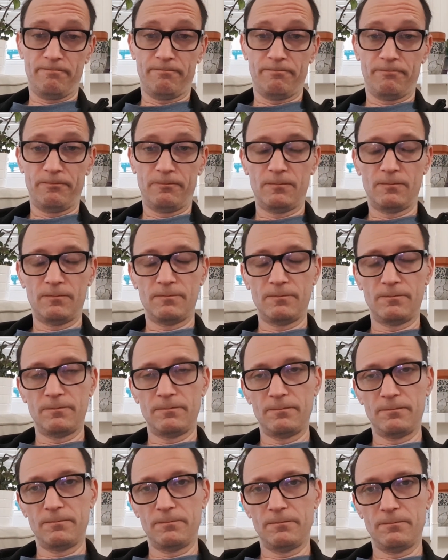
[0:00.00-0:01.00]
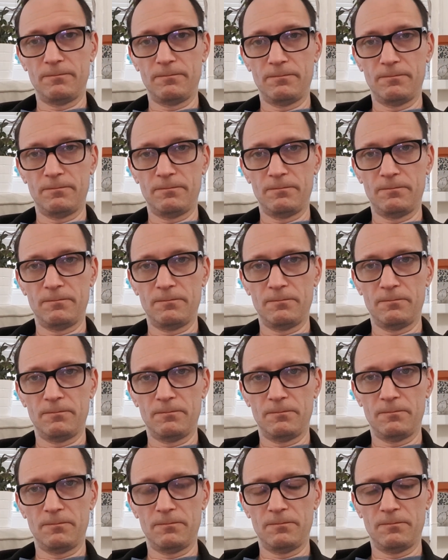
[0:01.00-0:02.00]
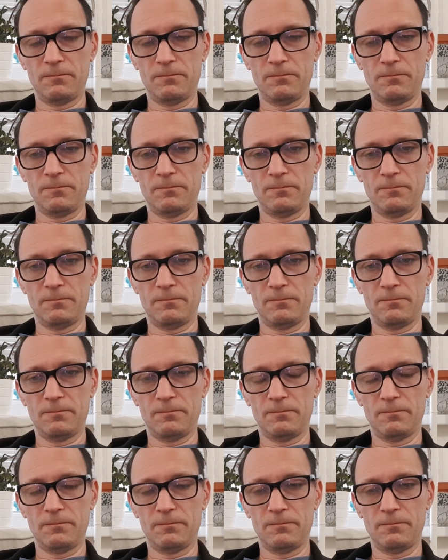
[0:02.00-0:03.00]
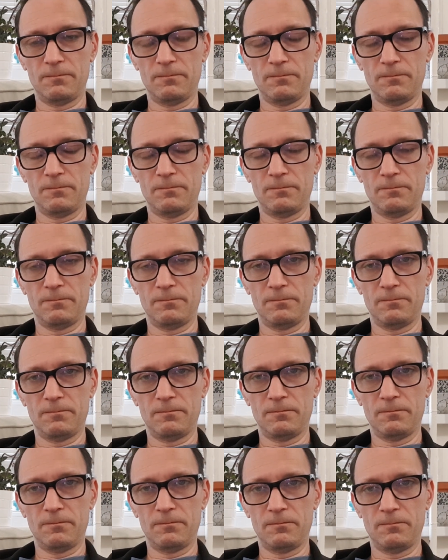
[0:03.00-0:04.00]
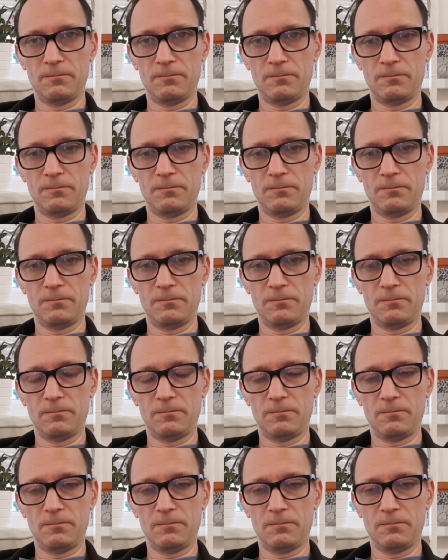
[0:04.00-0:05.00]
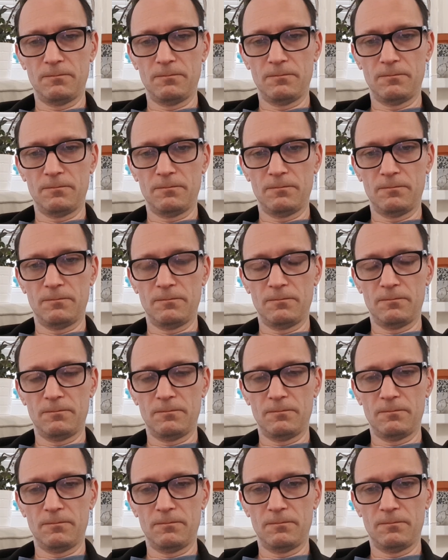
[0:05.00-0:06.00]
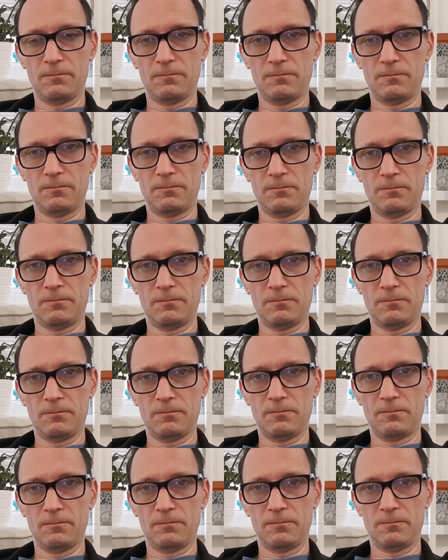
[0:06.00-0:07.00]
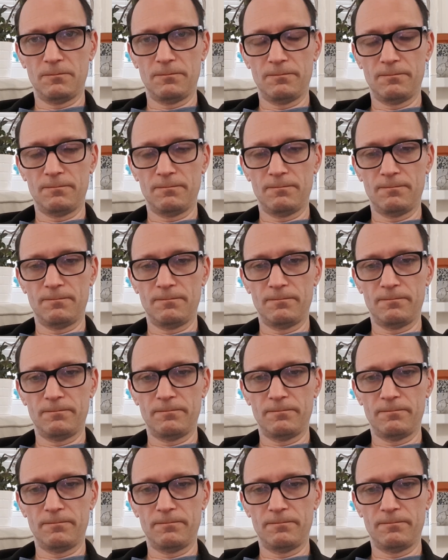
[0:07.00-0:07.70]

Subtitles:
Nobody speaks.